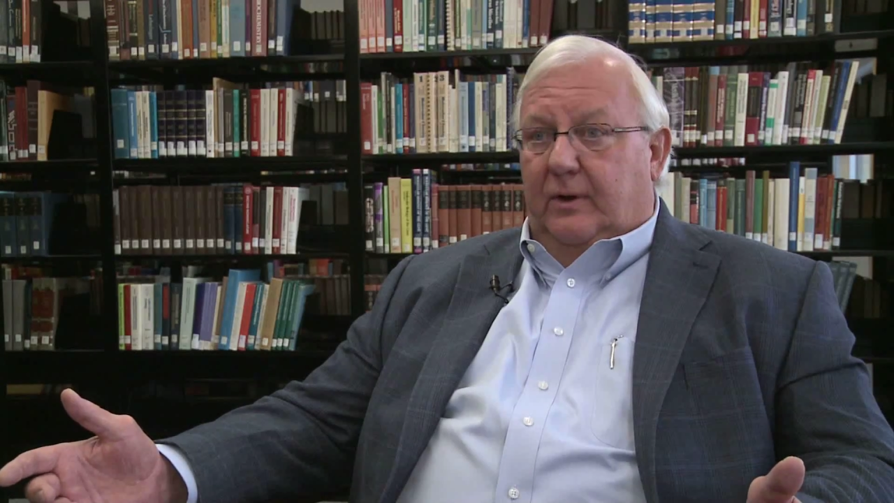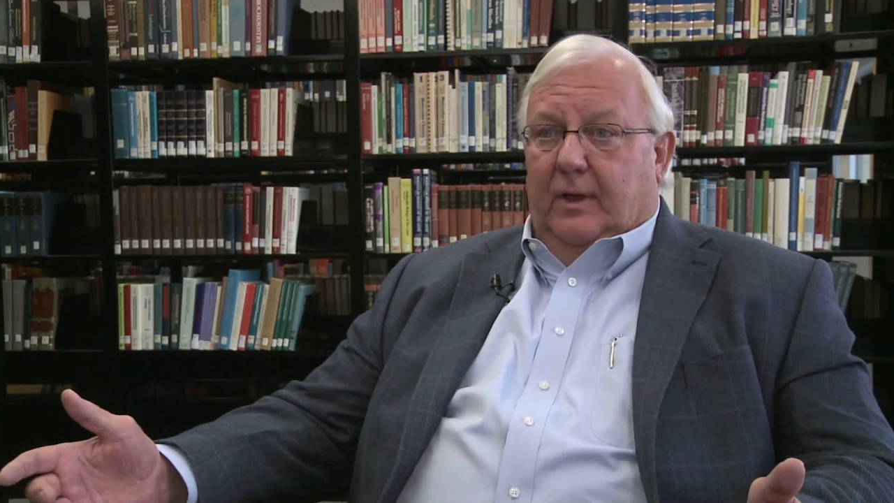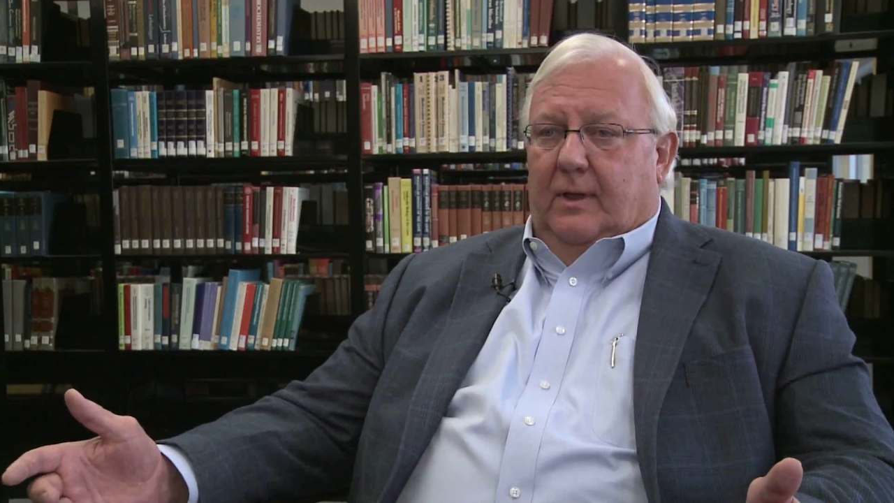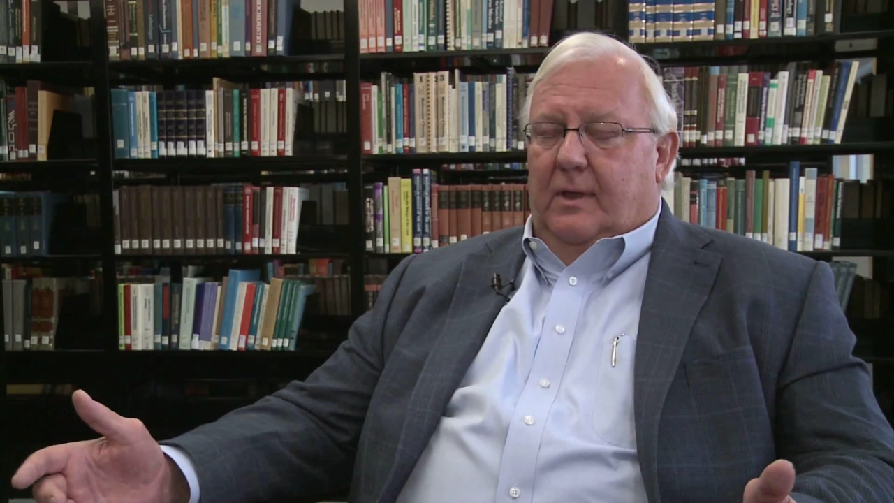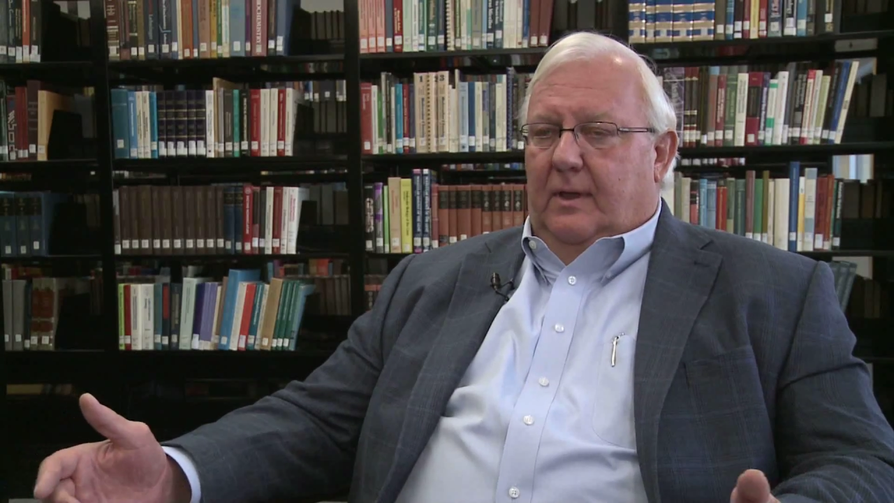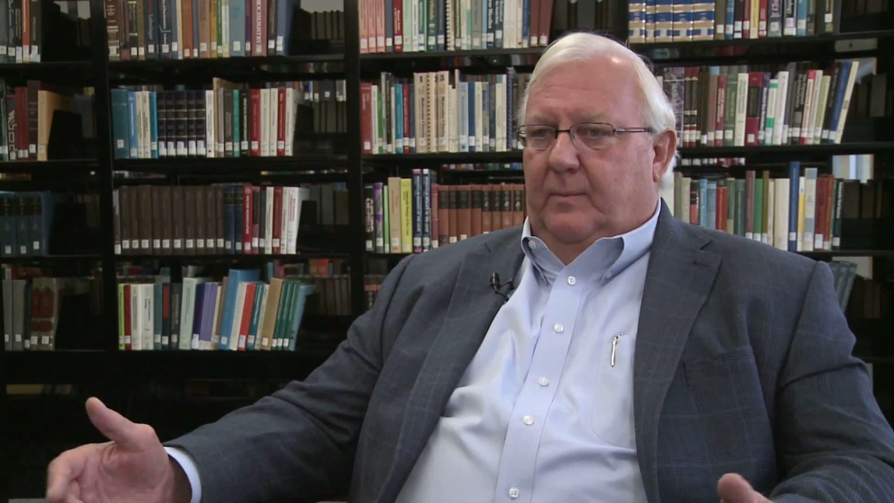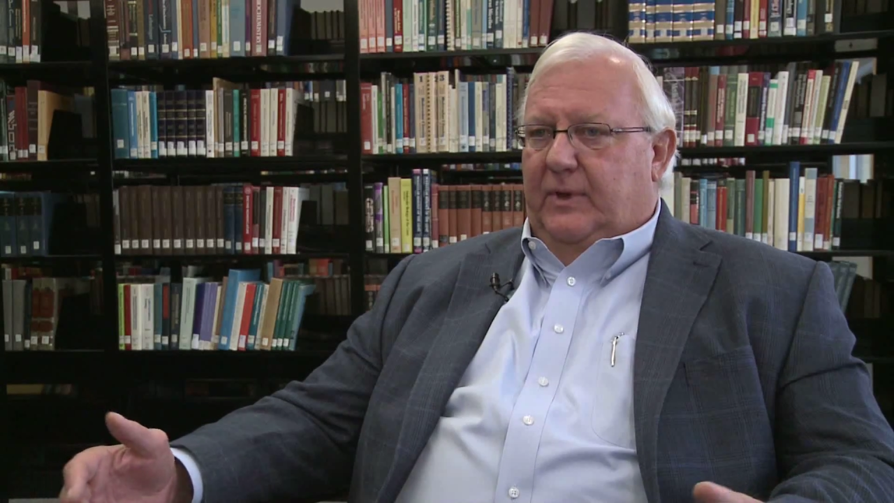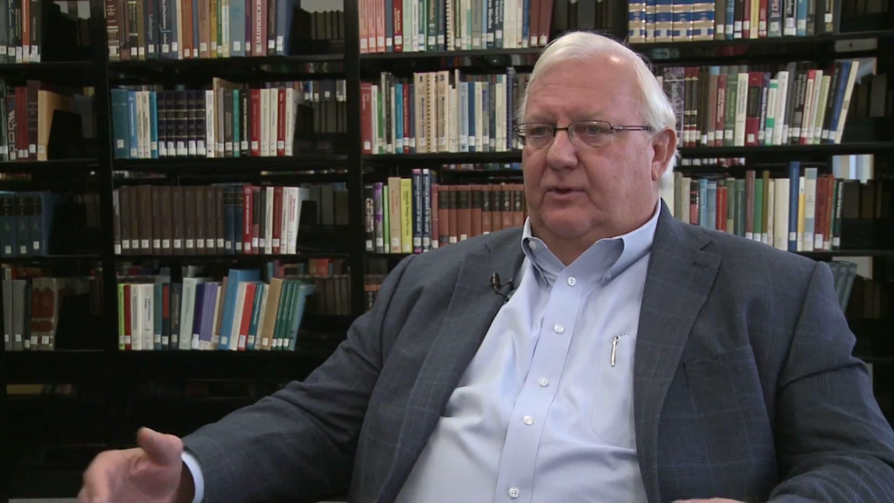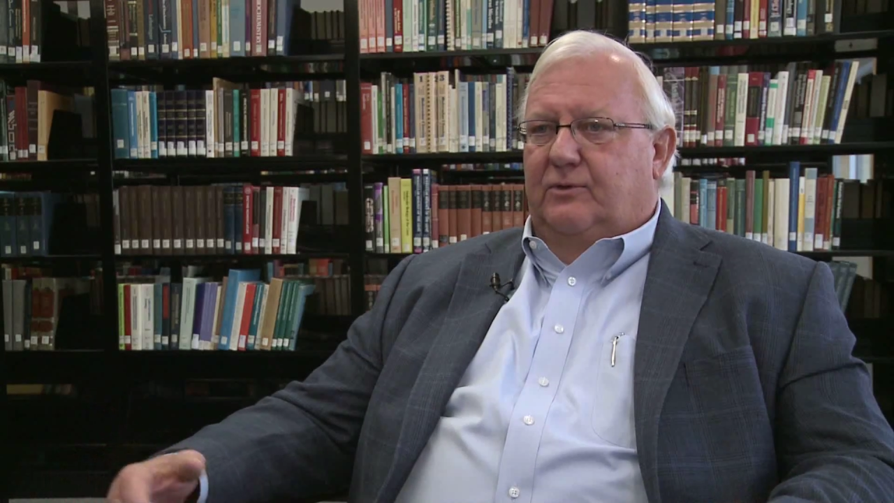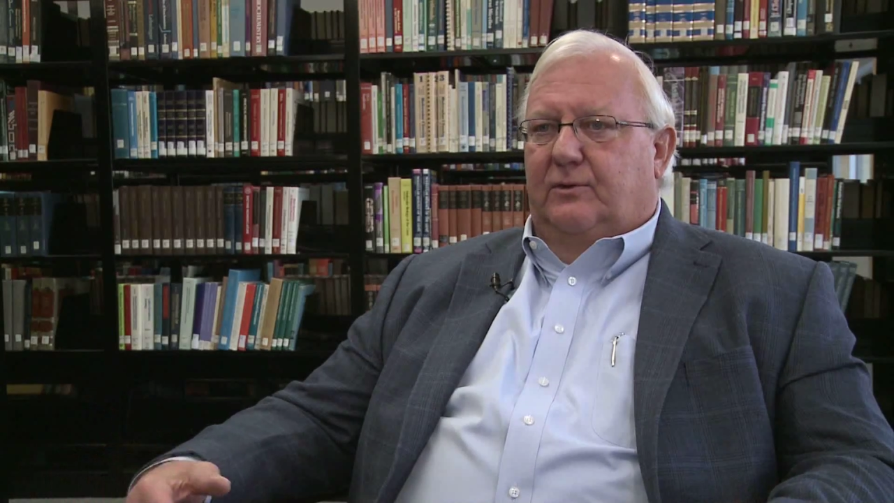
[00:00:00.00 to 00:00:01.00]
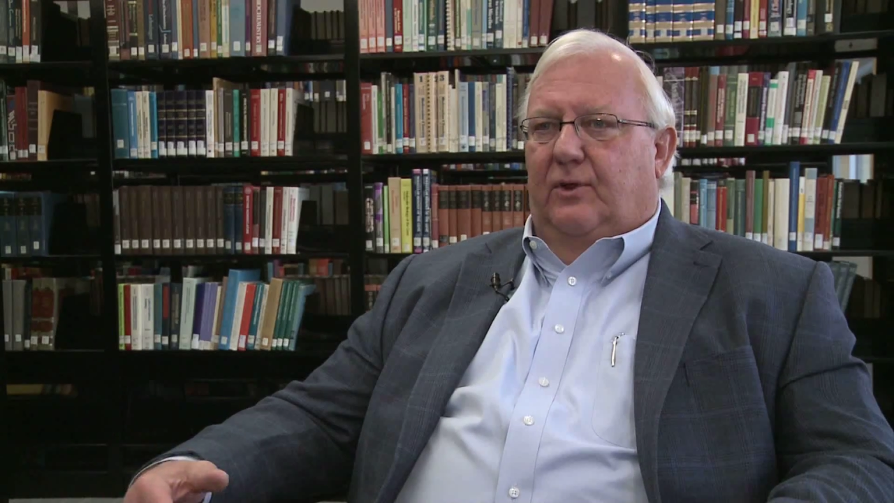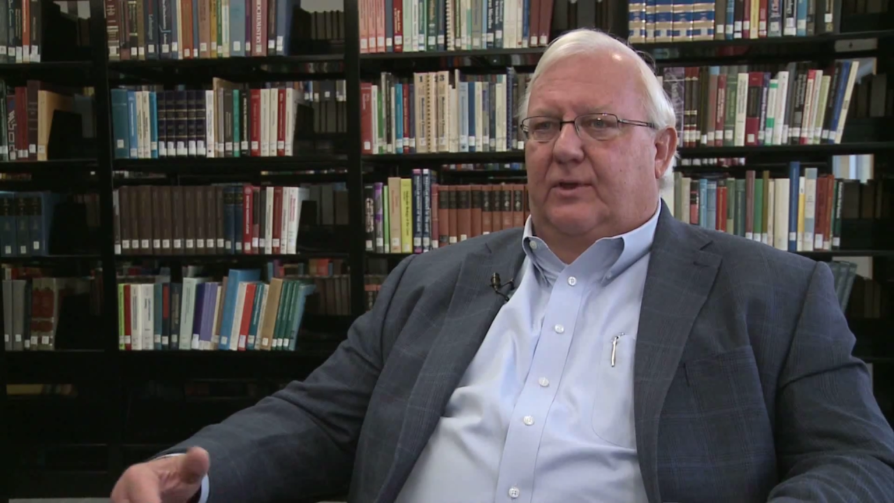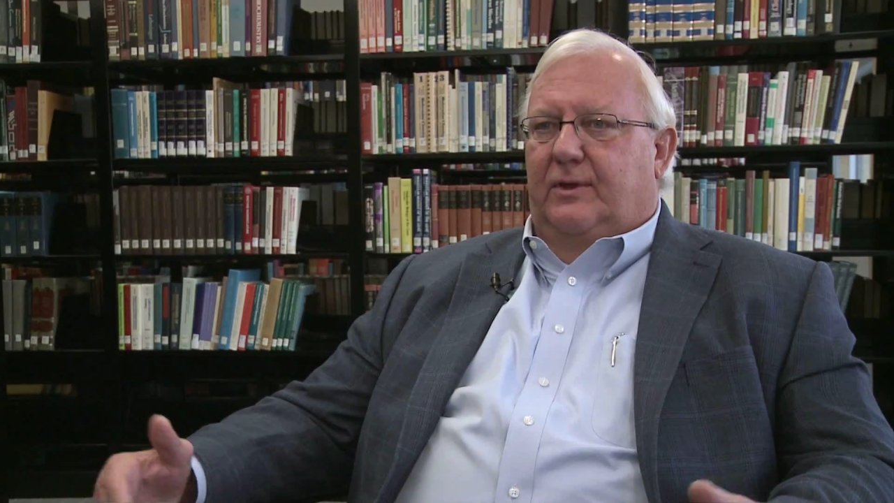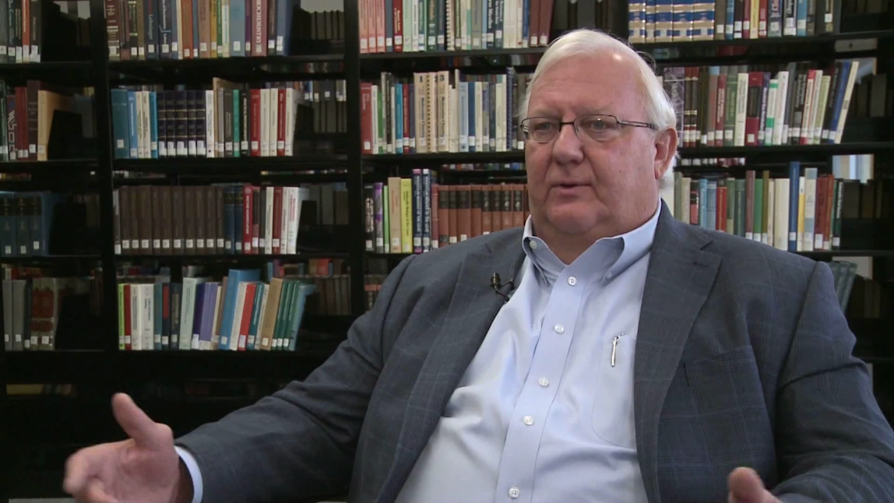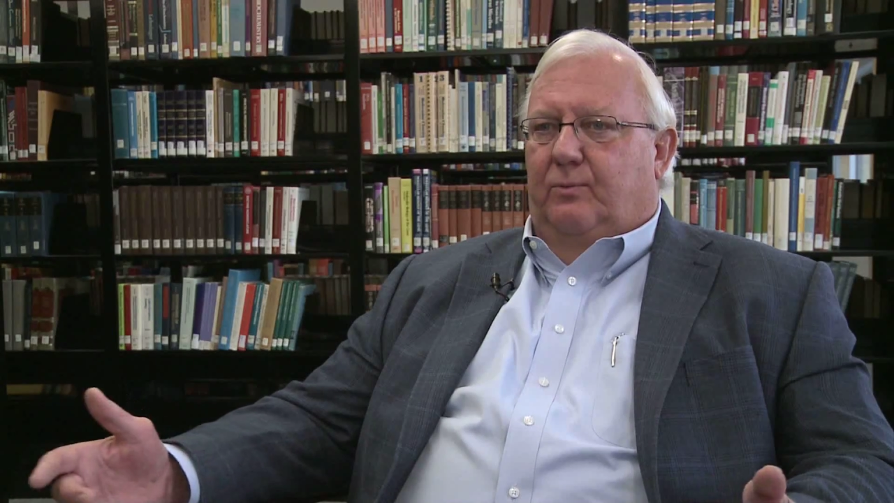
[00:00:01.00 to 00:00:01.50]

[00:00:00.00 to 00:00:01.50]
Phillips 66